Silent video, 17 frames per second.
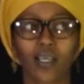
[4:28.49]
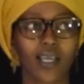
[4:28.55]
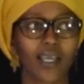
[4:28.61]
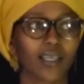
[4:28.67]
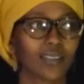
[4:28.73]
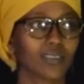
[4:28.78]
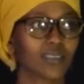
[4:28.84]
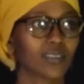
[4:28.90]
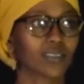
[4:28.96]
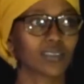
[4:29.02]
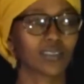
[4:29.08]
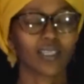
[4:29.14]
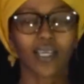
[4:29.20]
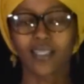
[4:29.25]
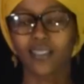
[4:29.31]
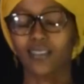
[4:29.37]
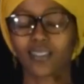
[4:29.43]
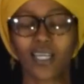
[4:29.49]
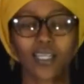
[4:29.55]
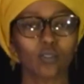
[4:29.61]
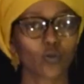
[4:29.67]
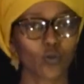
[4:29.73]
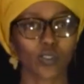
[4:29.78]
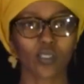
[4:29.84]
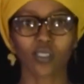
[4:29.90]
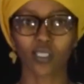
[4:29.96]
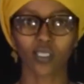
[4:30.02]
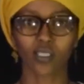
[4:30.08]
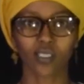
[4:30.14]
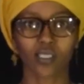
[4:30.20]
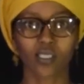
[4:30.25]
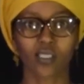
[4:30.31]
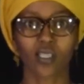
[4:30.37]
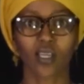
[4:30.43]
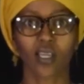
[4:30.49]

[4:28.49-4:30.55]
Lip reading: and that was it.